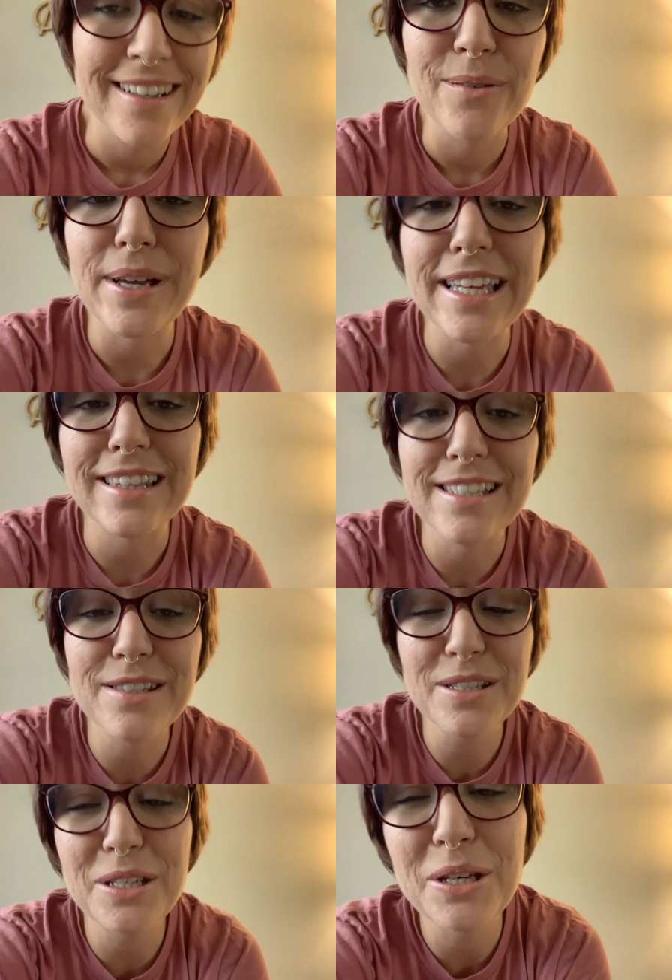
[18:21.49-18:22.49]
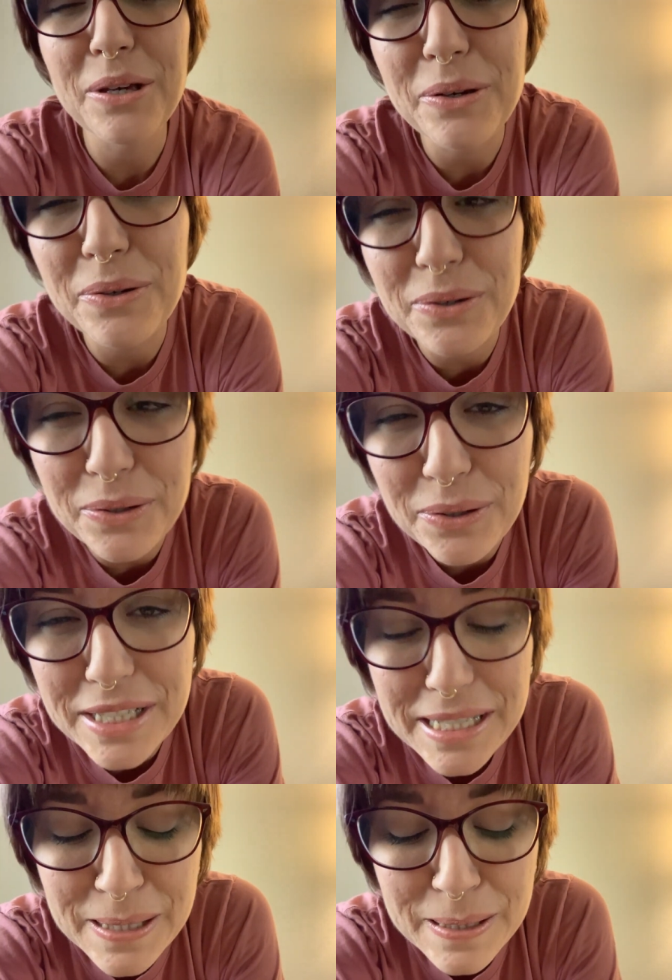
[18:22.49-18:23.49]
we get this
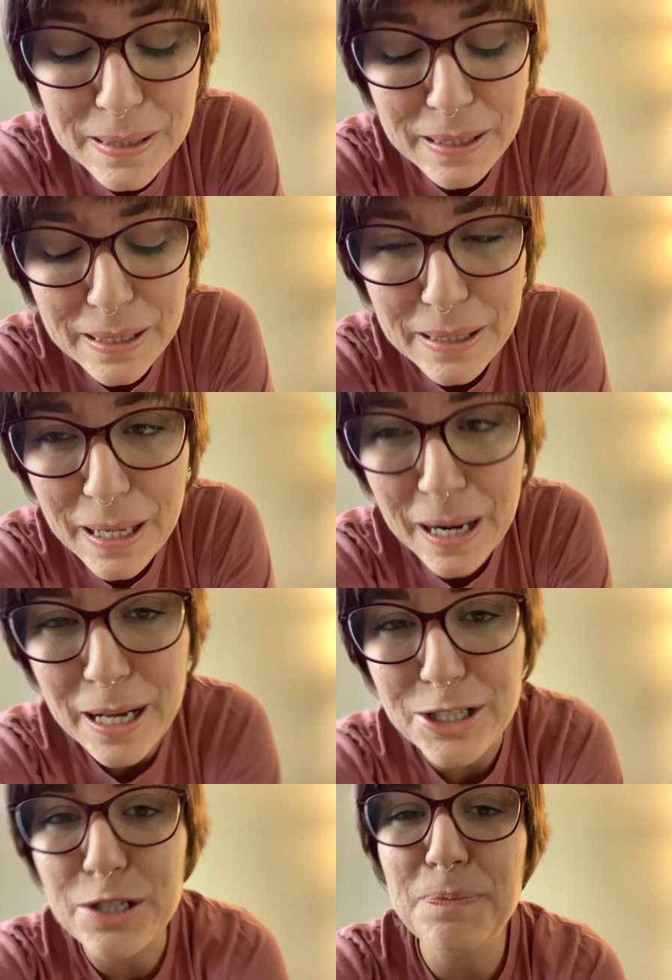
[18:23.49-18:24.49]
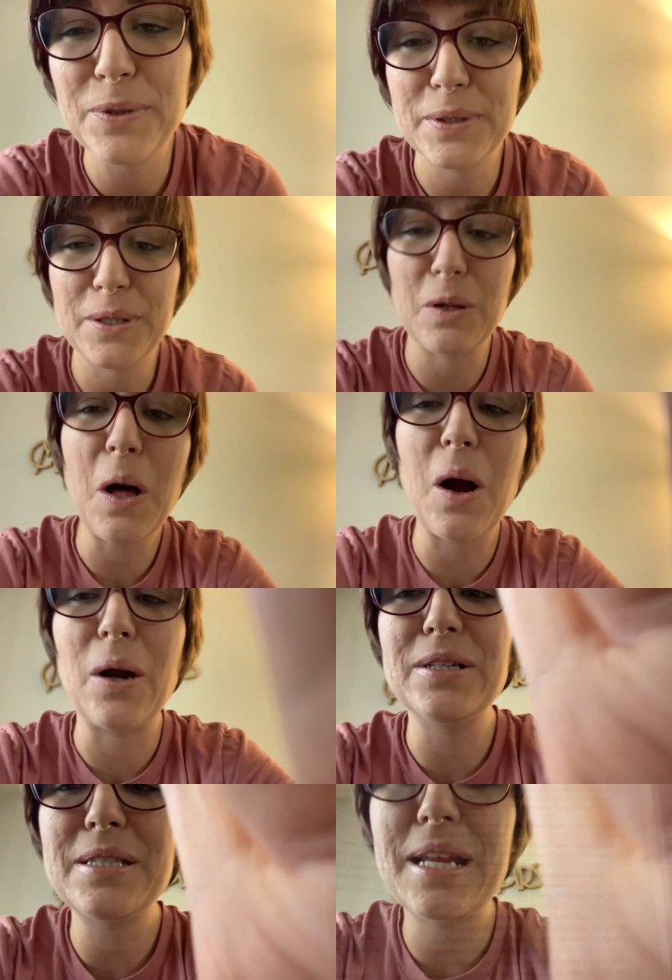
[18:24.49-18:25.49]
cute scene, and I just put little hearts